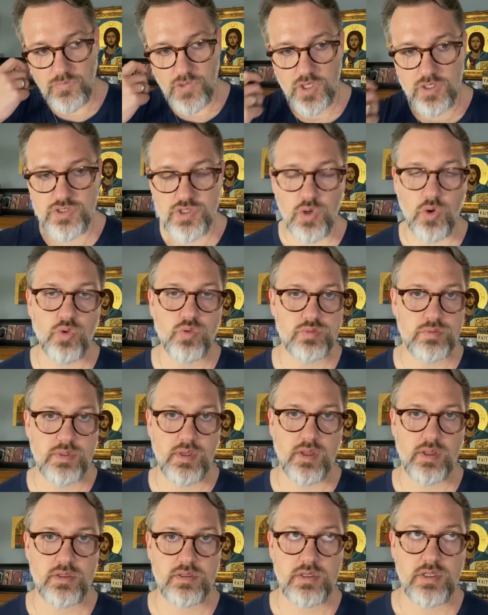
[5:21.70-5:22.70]
So
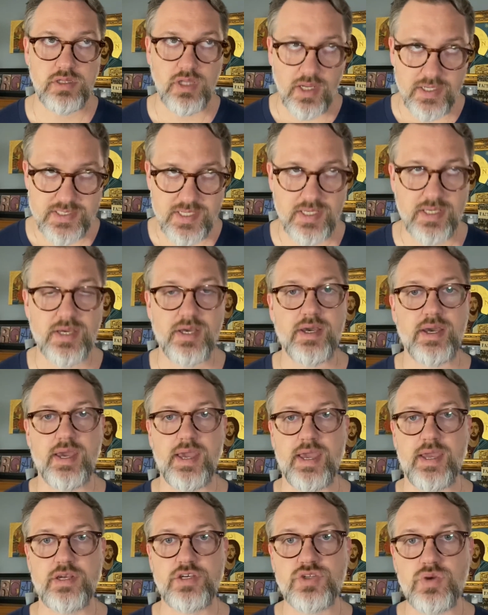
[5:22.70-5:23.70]

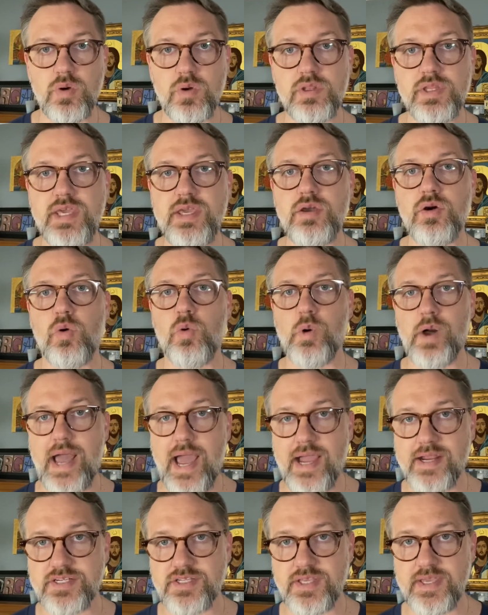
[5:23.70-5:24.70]
Glossica and Duolingo will
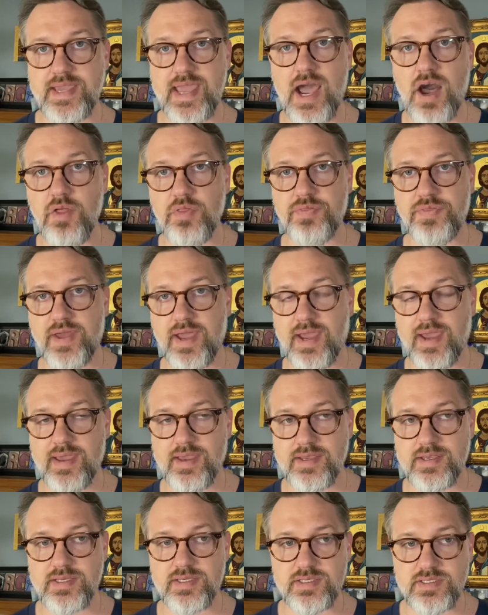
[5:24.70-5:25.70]
actually count that
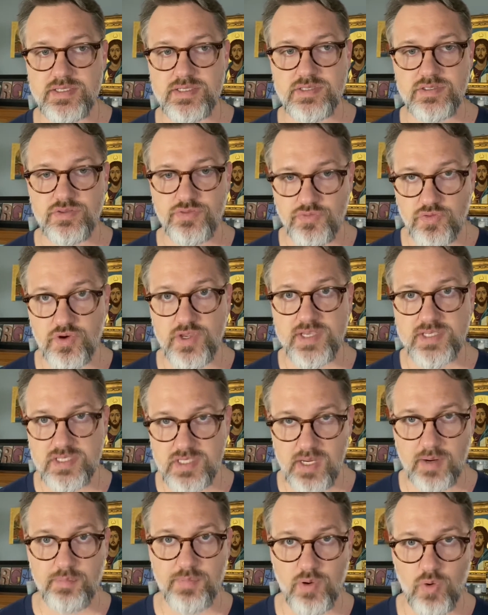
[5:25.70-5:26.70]
as 3
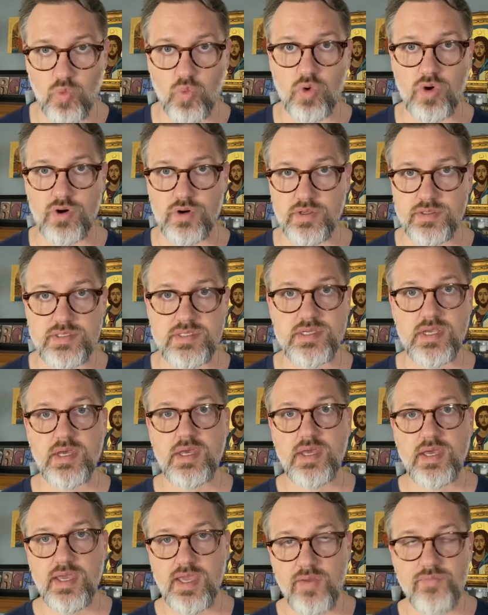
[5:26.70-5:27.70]
separate words,
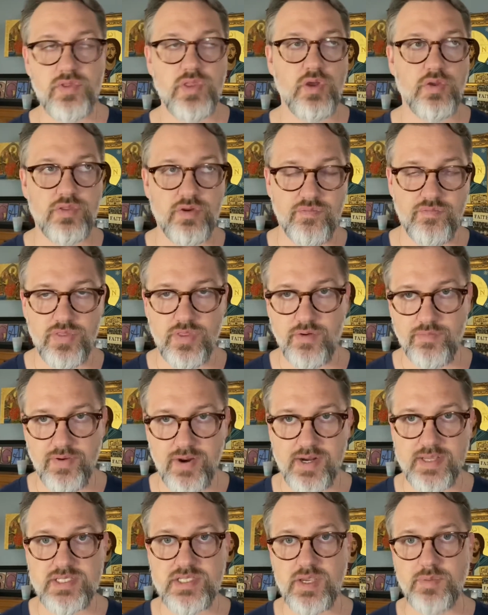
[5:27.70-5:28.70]
even though they're
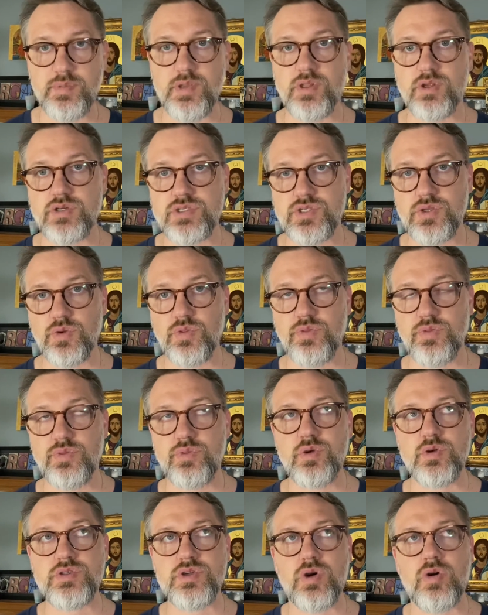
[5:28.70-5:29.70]
very similar. So
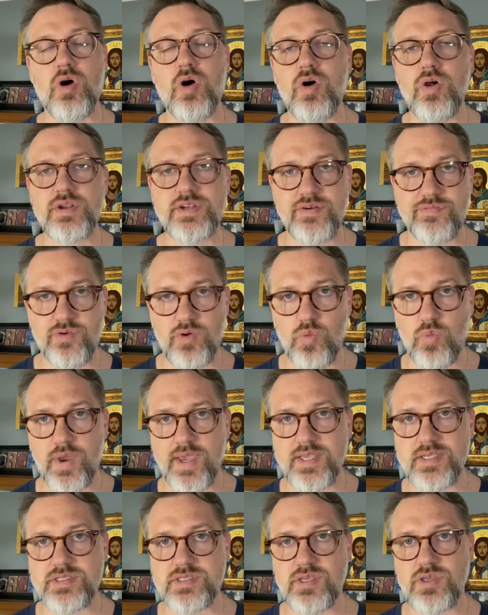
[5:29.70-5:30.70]
those are all different
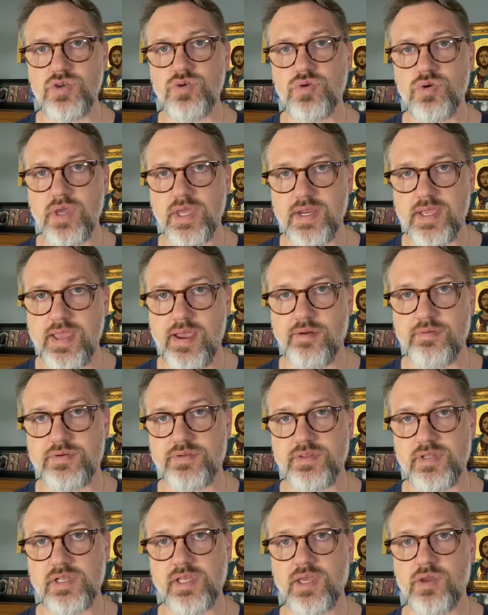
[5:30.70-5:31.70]
ways that you
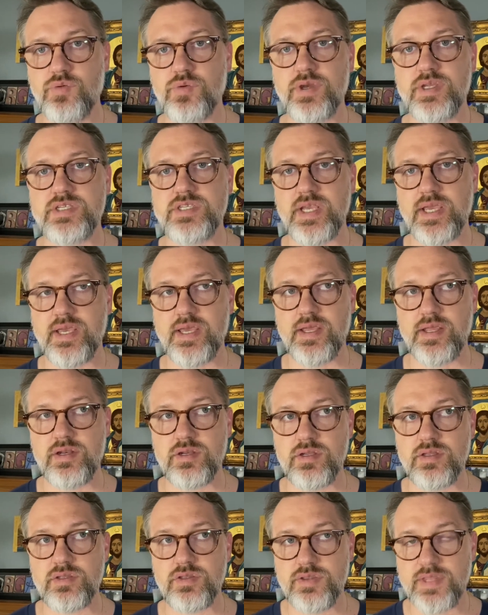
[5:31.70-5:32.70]
encounter the language
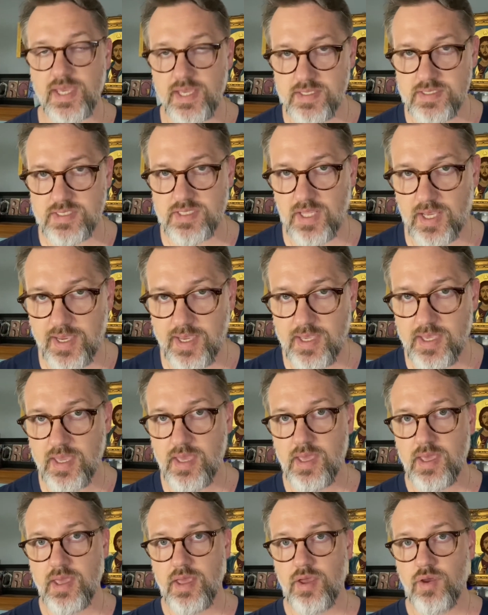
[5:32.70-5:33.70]
in things like
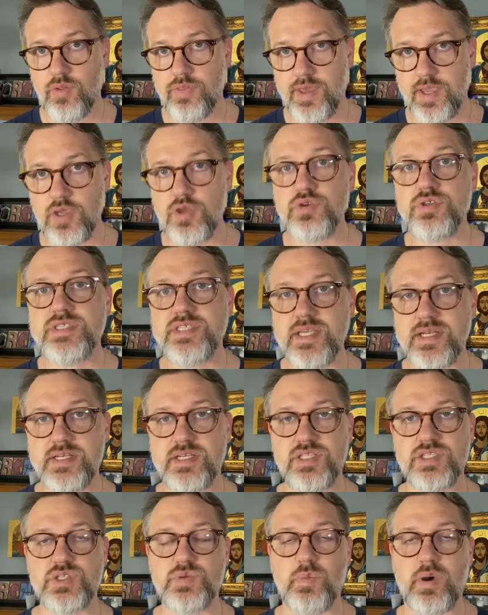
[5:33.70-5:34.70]
that use
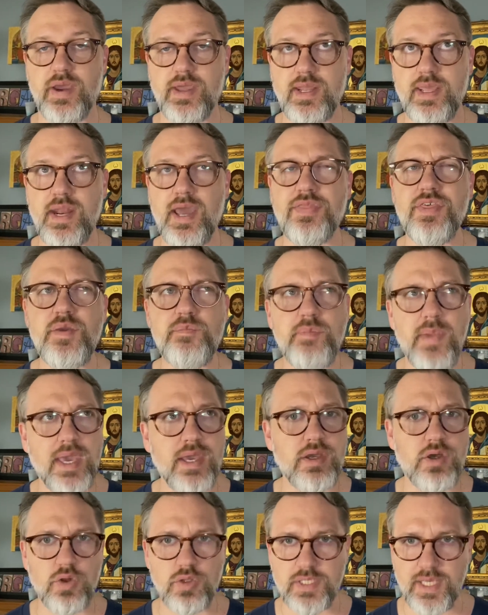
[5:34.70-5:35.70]
sentence mining. I think
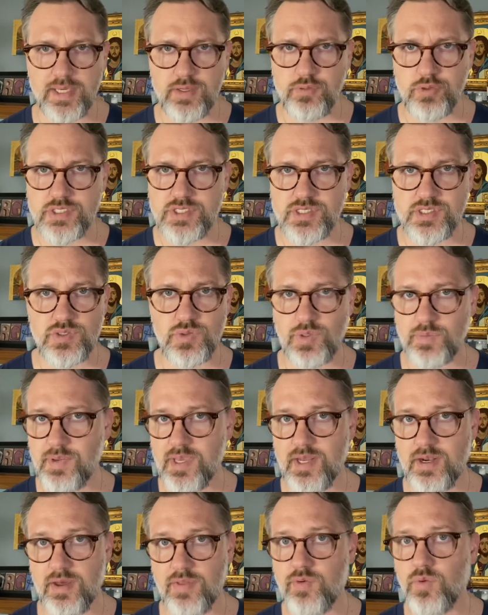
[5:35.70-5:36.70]
Mango Languages would
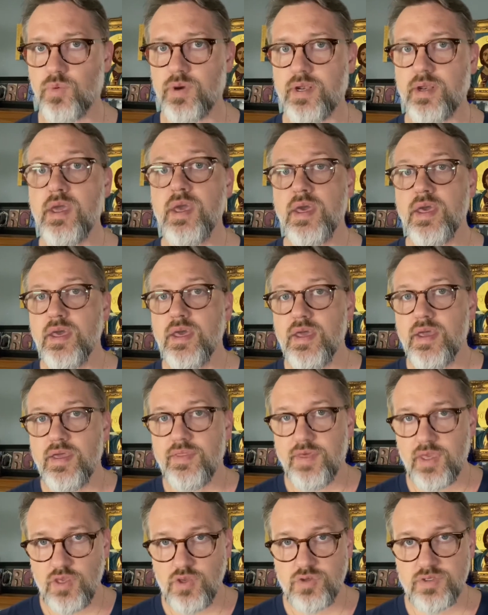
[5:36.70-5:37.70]
be another one
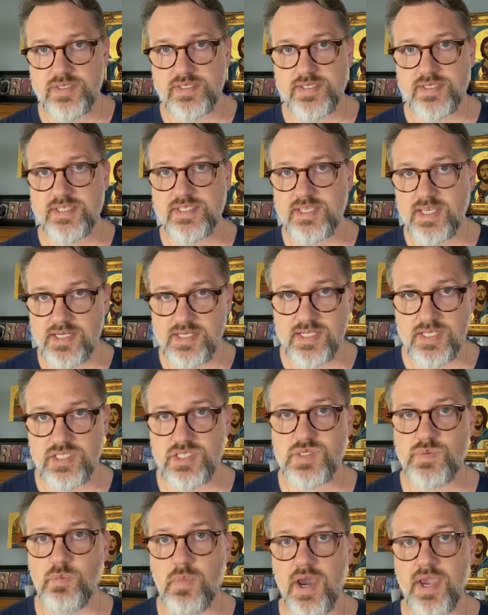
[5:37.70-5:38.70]
that uses
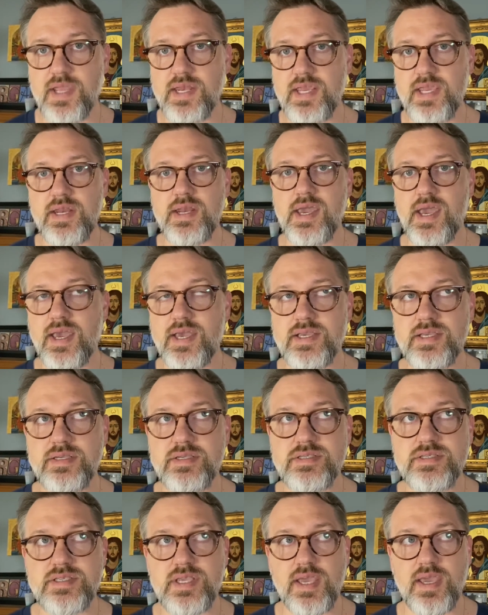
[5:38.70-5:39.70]
sentence mining
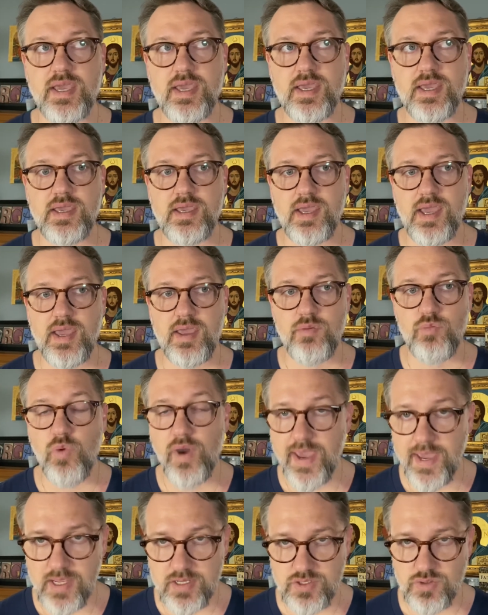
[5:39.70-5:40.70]
as a
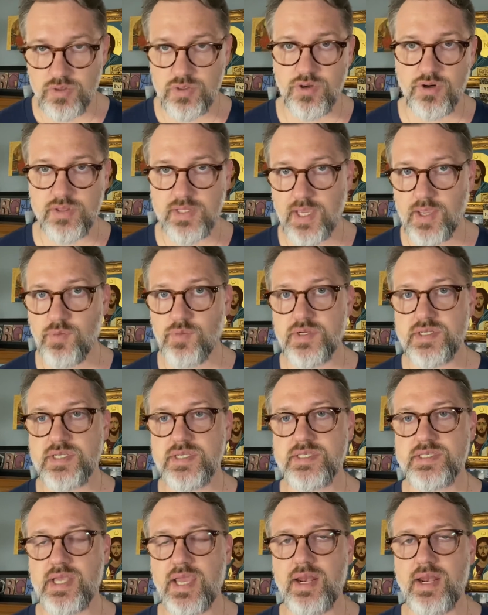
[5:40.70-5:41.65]
way to learn languages.